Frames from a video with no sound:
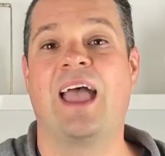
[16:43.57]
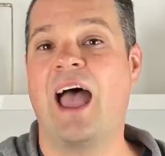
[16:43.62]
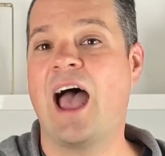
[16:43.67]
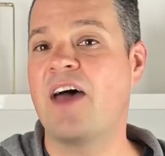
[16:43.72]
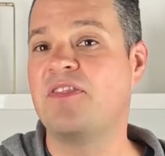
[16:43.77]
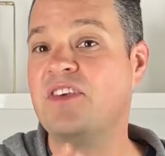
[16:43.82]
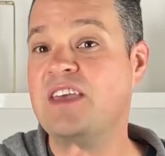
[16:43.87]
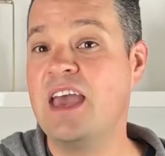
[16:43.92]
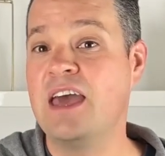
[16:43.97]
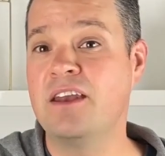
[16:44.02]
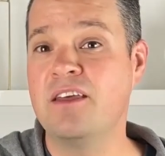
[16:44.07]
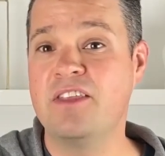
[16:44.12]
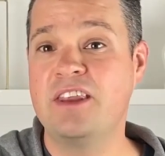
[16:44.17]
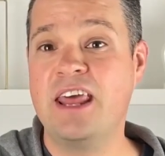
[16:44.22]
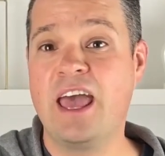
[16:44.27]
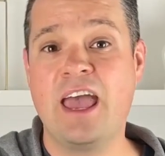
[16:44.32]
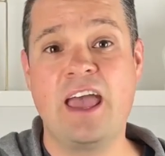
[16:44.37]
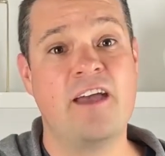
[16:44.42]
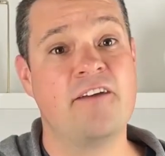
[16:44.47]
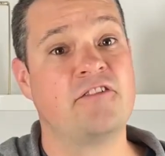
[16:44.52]
At the end of the
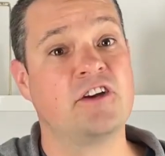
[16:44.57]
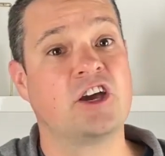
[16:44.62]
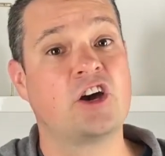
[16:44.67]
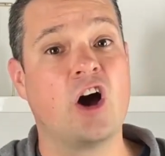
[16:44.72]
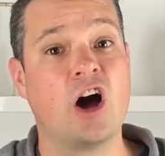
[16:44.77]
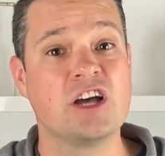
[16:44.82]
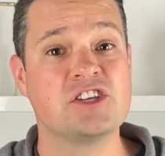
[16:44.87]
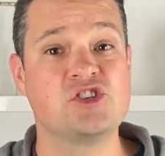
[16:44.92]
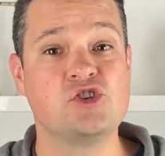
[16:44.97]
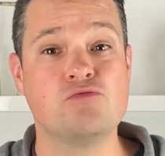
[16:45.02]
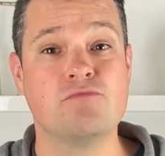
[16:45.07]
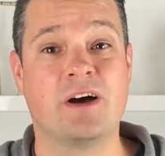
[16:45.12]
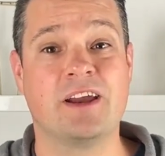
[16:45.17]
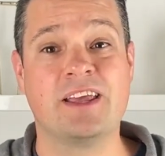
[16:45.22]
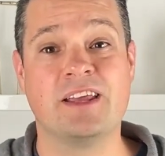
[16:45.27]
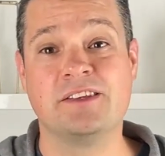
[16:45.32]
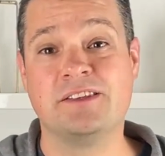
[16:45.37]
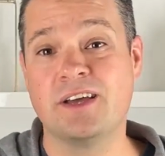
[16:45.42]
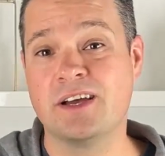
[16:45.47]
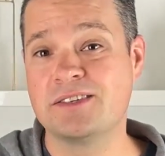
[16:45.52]
day, if it costs you money
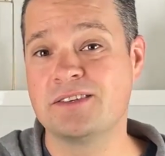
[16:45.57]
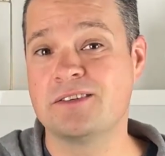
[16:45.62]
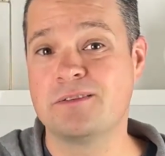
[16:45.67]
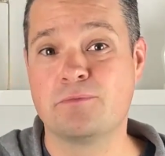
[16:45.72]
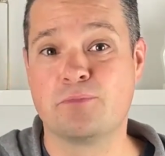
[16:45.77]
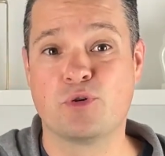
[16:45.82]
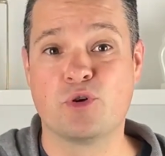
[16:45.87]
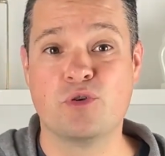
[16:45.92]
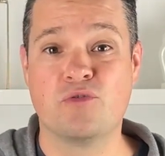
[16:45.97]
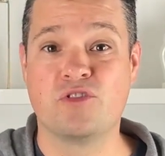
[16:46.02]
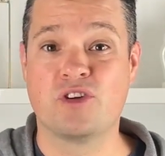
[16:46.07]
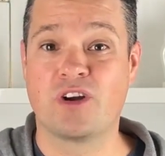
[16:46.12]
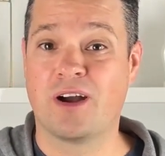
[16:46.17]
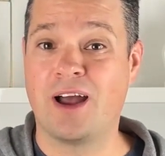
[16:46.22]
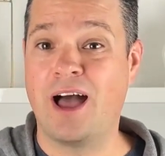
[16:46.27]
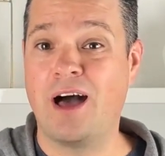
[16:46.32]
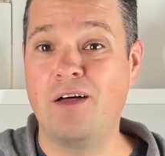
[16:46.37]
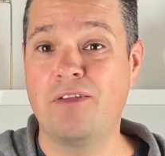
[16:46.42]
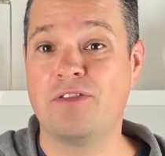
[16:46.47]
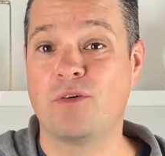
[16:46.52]
and doesn't improve your
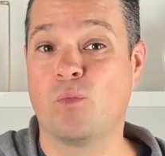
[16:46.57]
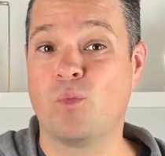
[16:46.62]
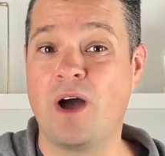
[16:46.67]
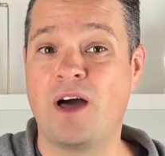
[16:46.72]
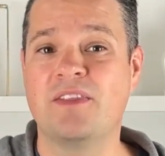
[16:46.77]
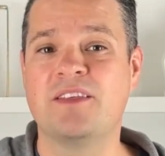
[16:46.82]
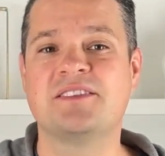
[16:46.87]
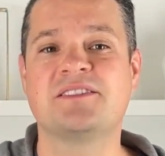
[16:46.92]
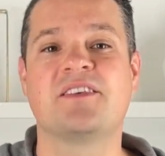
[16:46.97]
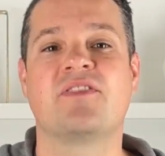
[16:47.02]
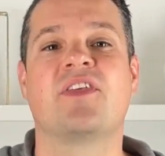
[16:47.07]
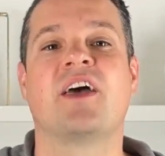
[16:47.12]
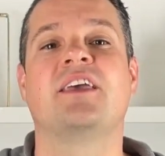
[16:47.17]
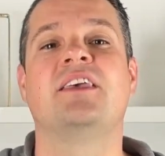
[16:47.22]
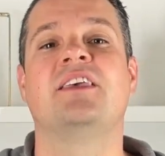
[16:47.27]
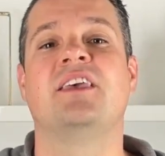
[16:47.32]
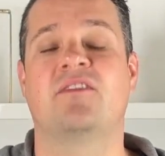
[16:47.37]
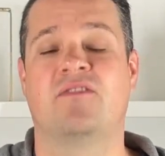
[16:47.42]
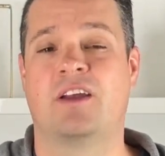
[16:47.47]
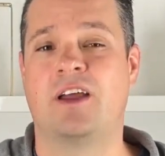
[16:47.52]
health and wellness, then
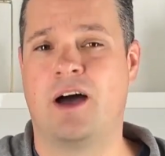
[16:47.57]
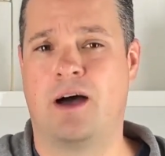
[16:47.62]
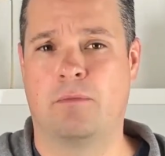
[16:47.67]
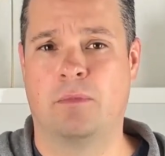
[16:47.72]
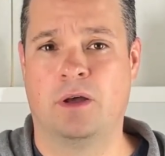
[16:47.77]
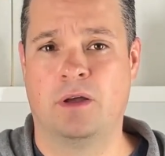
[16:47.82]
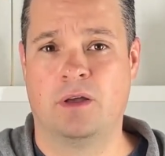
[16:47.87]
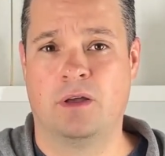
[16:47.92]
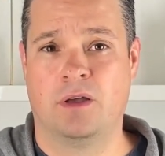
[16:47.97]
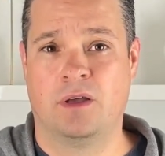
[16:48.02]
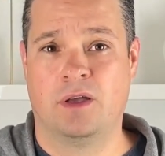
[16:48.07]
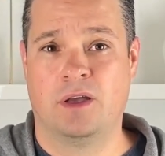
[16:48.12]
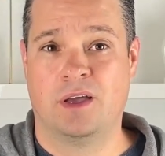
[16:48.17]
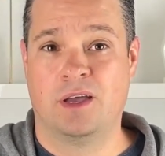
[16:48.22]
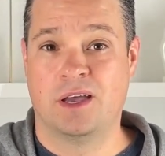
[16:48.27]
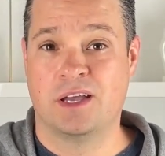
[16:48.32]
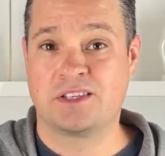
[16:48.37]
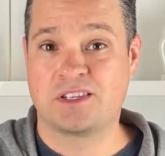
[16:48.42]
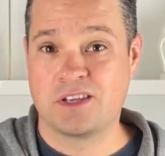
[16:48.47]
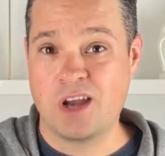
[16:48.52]
give it up.
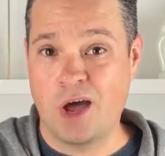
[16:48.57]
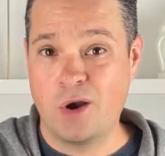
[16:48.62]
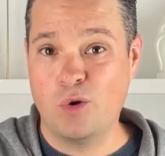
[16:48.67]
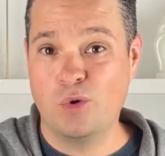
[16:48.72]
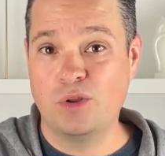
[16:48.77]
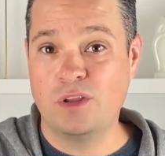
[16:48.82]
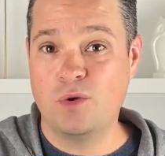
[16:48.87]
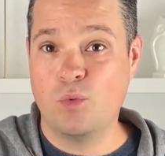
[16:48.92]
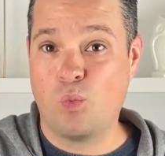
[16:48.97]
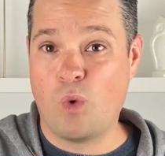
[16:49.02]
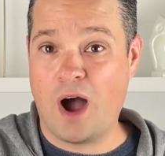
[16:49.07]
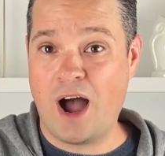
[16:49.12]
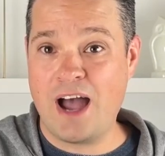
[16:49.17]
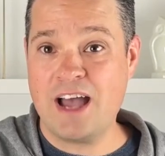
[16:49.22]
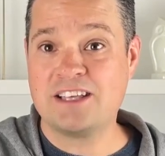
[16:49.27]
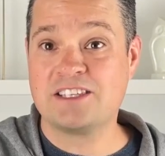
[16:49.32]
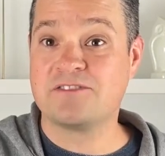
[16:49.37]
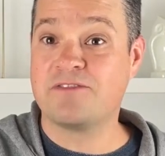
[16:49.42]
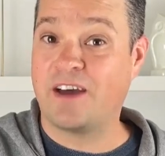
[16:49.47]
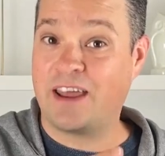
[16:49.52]
It's not only
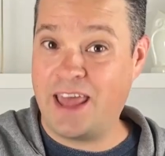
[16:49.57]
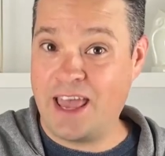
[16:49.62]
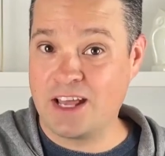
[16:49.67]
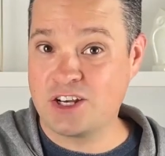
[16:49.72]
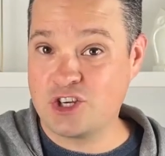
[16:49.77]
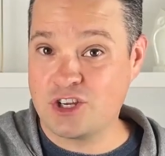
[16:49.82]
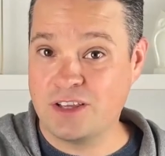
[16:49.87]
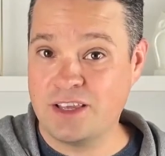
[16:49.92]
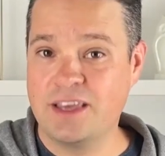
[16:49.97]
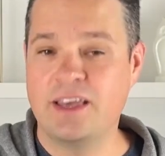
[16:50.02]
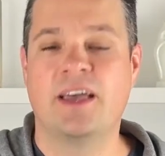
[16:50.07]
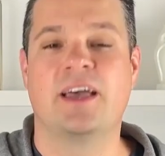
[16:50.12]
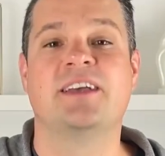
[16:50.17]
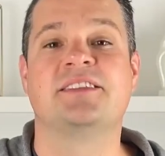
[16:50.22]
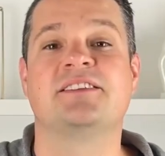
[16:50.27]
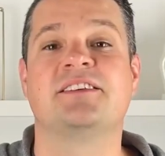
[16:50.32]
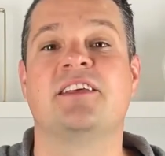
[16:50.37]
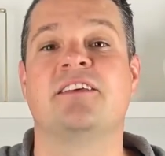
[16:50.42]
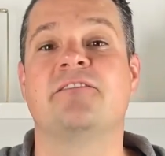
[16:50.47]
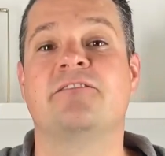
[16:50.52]
wise financially,
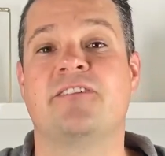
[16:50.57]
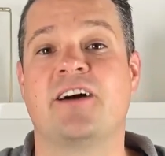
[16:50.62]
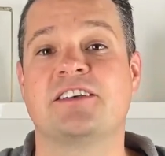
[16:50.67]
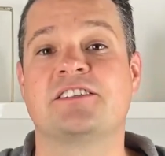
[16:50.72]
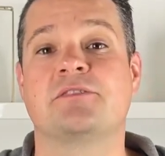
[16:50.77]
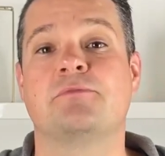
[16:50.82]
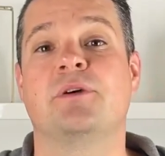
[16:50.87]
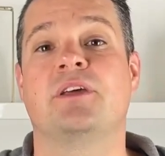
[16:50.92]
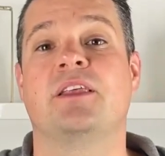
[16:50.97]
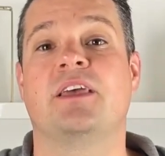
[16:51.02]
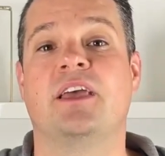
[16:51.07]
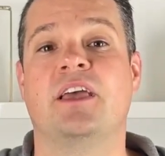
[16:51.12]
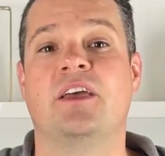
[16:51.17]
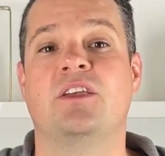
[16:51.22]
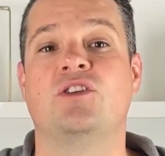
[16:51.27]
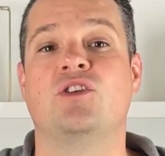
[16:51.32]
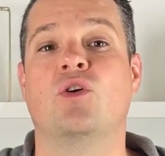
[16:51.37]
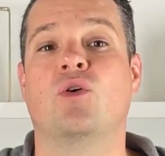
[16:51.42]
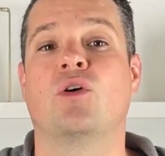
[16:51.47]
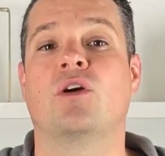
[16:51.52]
it's an investment
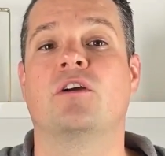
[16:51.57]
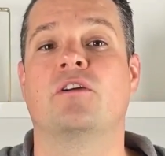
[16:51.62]
in your